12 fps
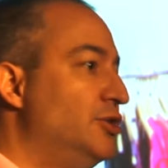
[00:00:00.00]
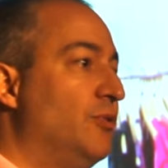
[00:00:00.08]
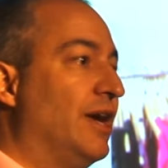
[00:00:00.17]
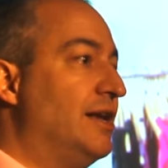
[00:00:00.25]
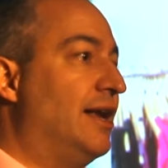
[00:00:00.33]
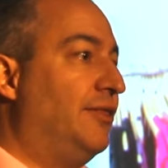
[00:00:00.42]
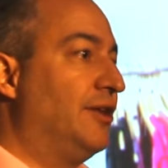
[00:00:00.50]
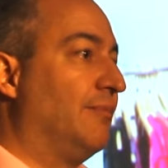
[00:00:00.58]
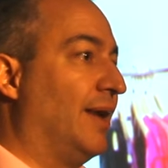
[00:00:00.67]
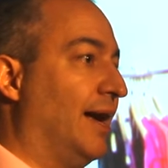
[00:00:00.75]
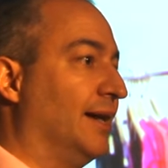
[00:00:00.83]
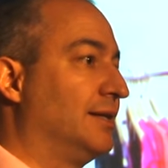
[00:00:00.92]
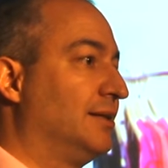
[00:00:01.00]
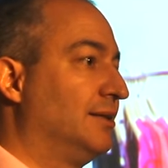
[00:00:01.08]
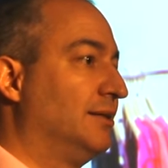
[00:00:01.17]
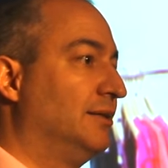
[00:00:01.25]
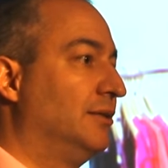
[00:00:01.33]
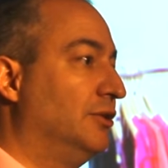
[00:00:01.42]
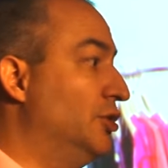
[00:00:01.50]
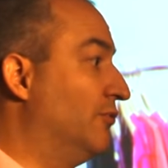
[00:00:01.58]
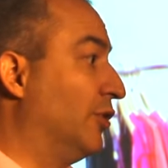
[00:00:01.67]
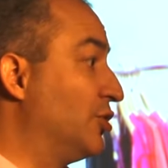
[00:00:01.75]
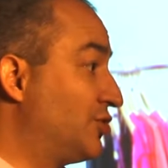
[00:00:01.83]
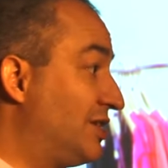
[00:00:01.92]
You get nothing back
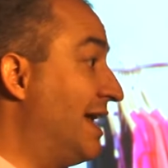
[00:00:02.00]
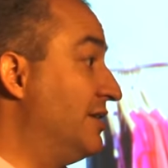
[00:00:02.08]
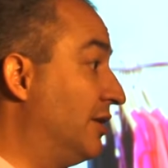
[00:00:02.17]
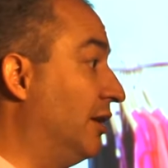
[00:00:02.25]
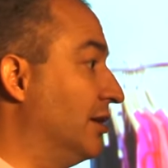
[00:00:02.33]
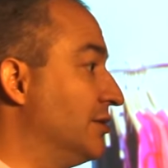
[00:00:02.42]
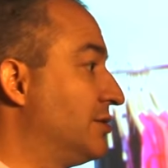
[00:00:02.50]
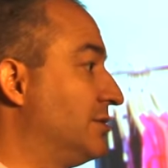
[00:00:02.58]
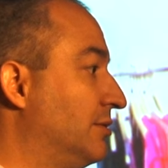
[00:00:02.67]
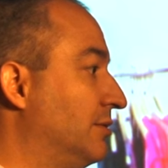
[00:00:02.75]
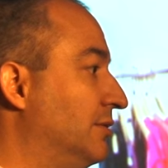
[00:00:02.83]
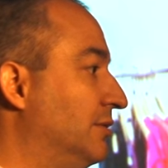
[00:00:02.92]
you've lost $10.